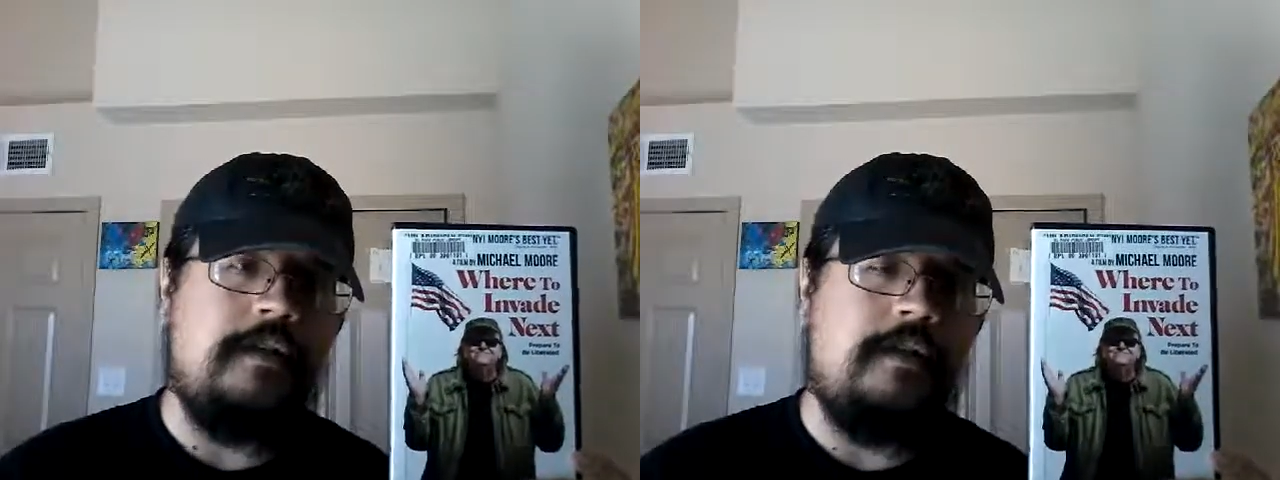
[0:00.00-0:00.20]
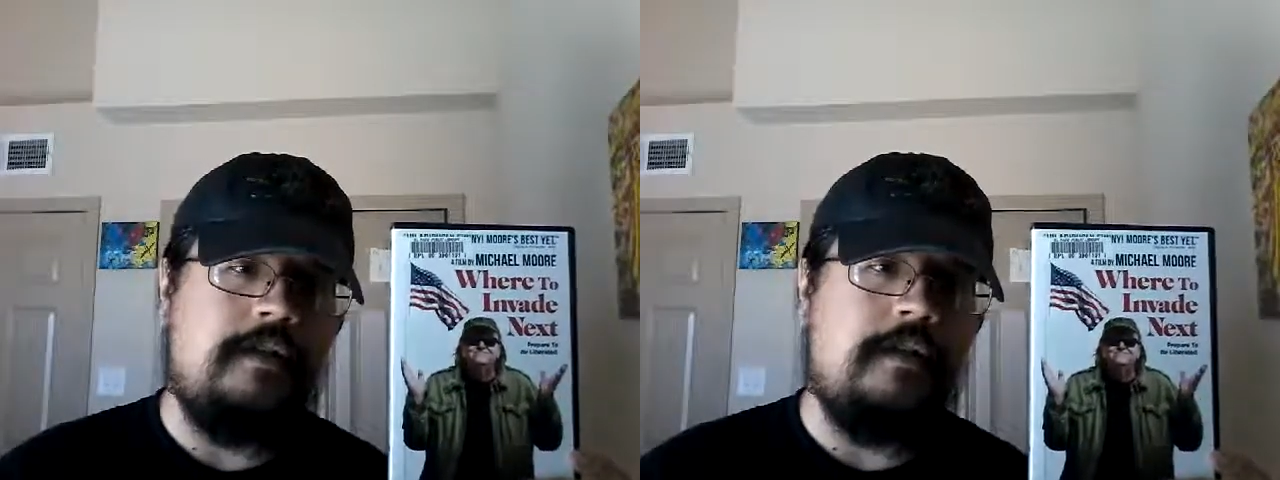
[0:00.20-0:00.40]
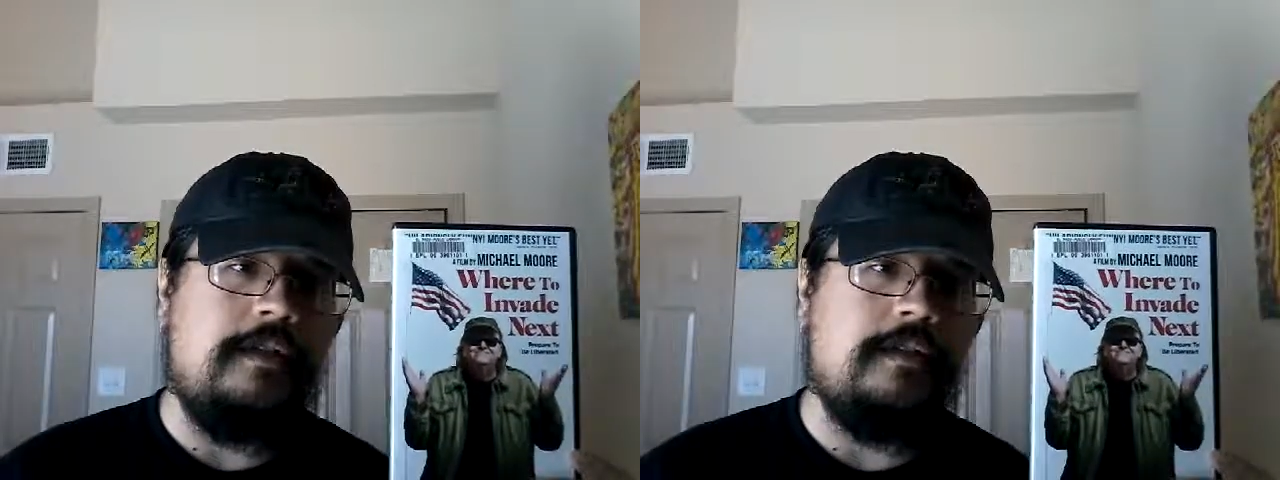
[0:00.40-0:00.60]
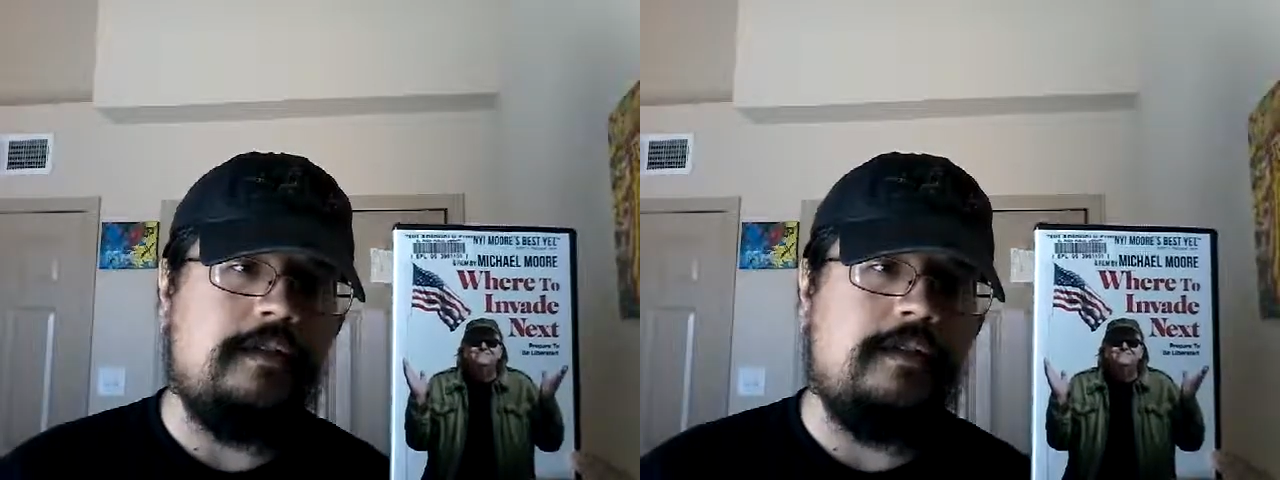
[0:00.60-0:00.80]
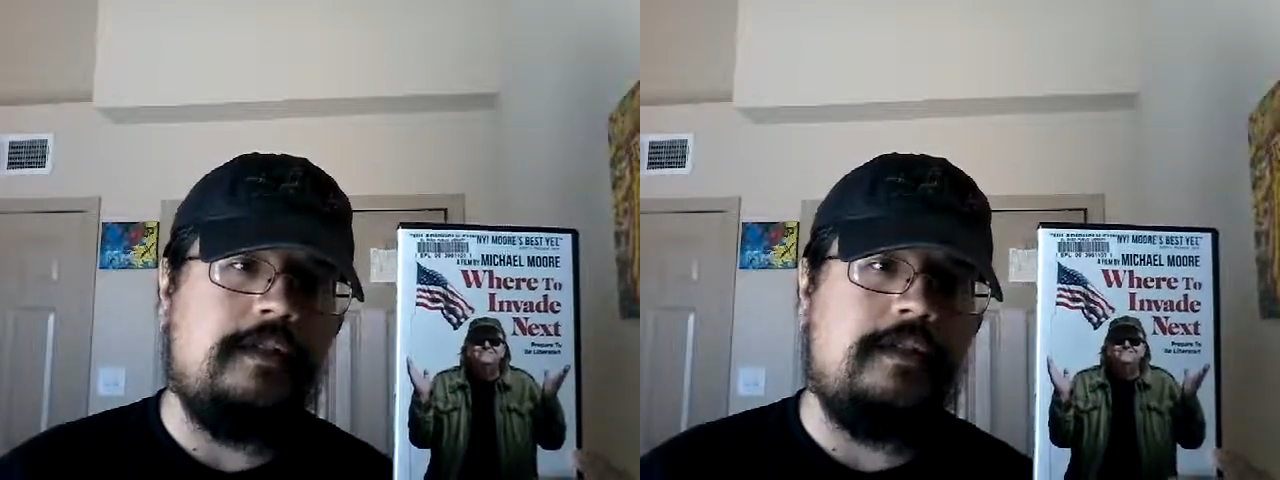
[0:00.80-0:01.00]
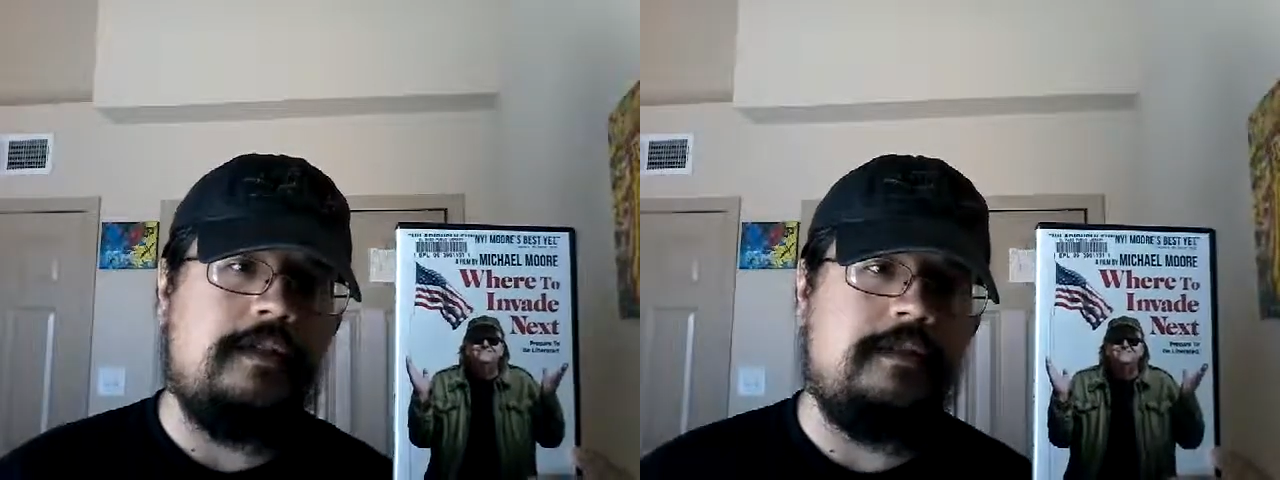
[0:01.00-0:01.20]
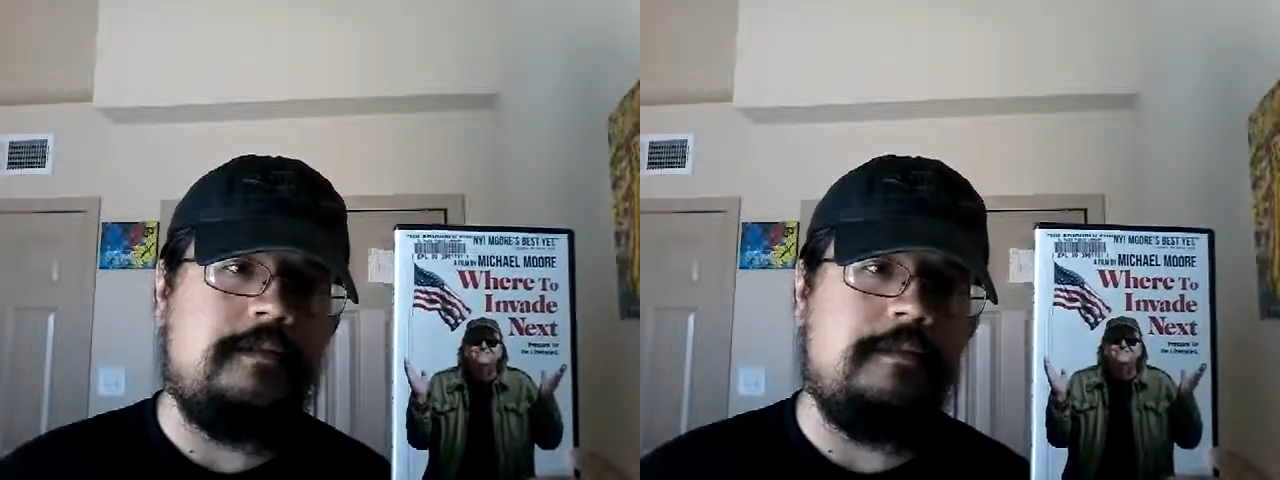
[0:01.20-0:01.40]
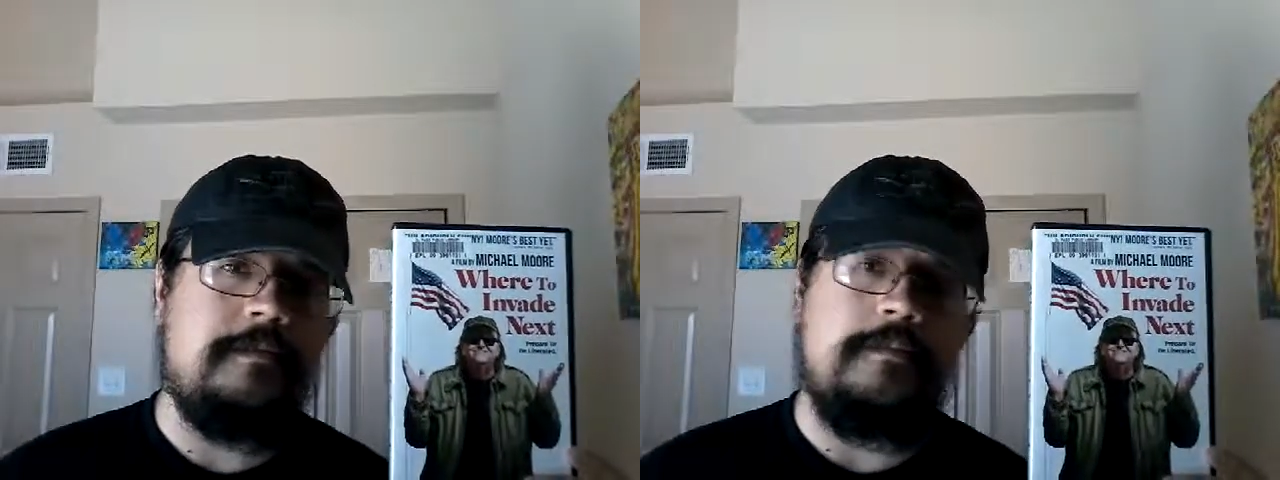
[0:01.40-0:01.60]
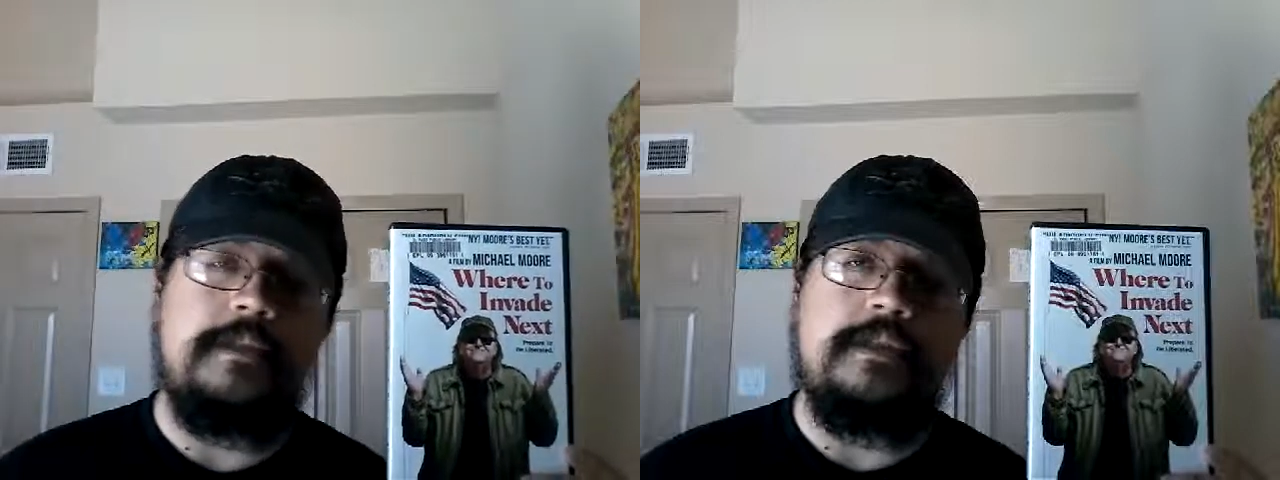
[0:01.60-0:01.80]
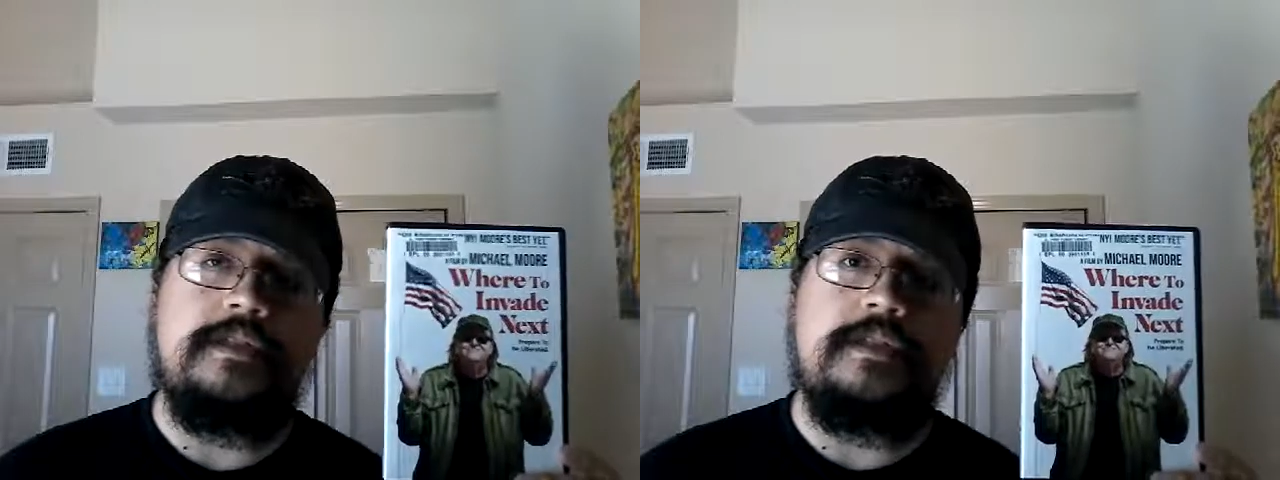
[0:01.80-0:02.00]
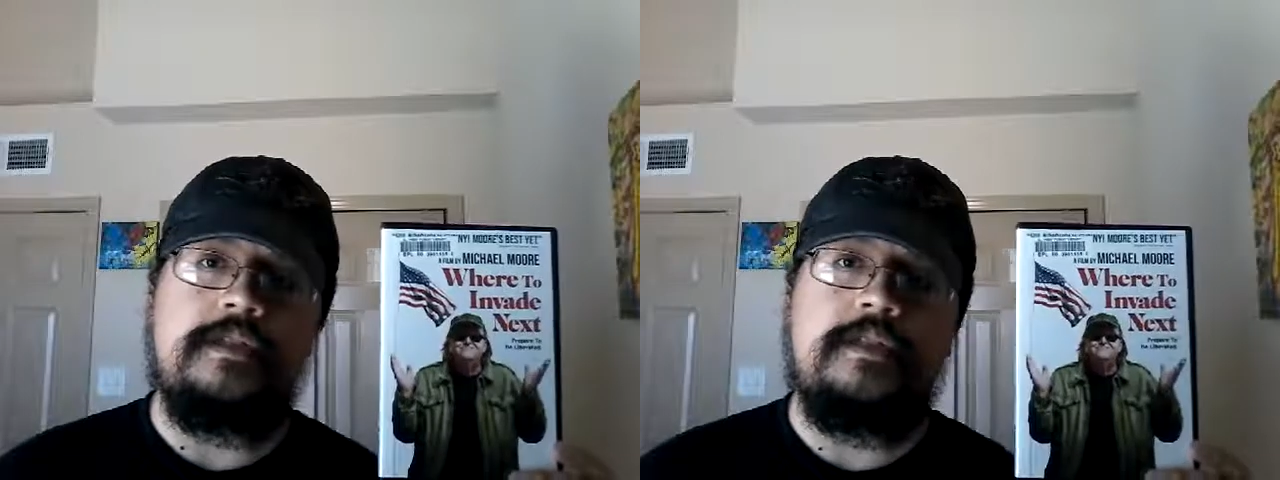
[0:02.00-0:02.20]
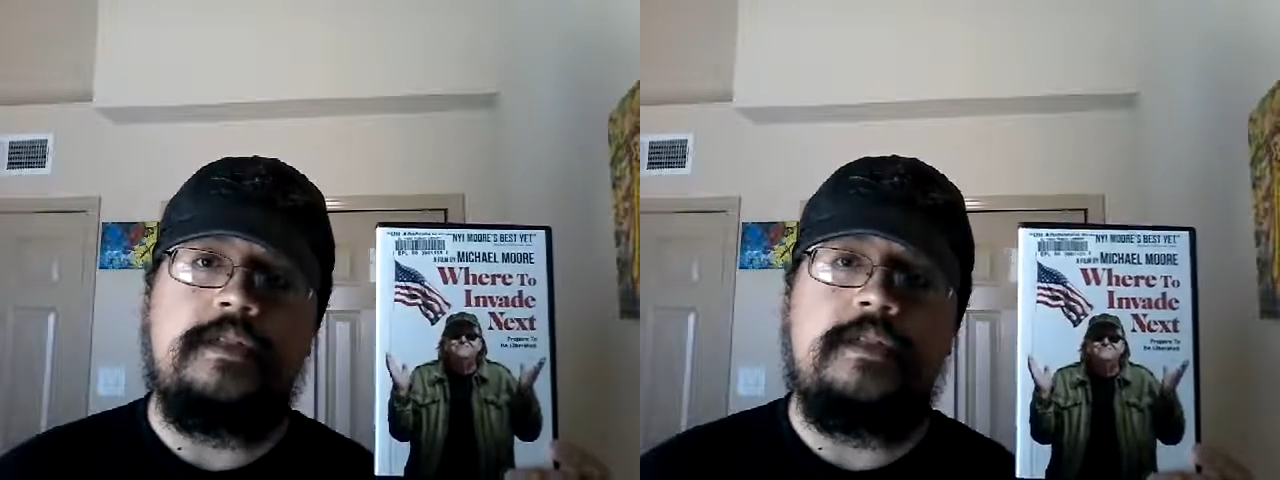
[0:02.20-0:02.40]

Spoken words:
But